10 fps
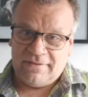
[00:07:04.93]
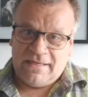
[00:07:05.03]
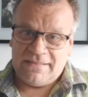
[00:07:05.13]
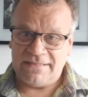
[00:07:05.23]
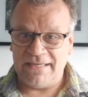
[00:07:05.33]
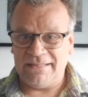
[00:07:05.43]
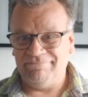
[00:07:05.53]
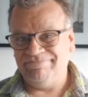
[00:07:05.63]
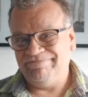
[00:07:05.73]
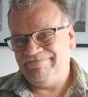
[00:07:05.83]
as I said,
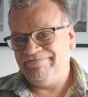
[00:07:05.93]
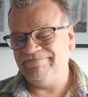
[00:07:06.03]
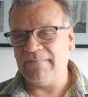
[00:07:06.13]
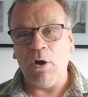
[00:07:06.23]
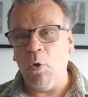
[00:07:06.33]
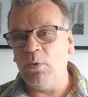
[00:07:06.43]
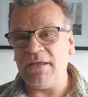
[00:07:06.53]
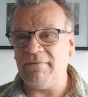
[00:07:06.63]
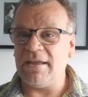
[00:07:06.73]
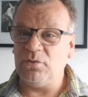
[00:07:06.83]
the only
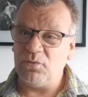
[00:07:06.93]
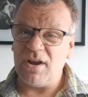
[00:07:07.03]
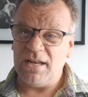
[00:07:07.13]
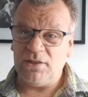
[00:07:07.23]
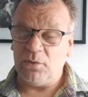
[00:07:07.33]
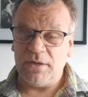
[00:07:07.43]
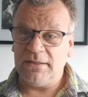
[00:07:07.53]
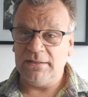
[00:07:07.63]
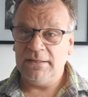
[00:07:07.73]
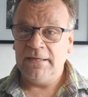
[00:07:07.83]
way to really do
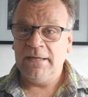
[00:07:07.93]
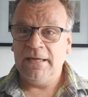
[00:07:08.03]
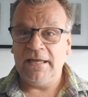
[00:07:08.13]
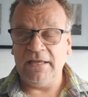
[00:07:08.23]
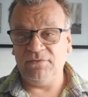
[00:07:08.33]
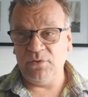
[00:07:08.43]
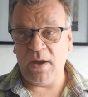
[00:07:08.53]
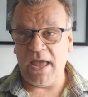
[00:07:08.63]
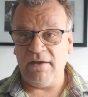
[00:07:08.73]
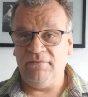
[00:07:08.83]
it, if you
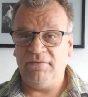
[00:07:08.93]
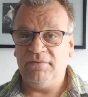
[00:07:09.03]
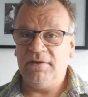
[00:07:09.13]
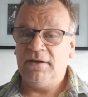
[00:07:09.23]
have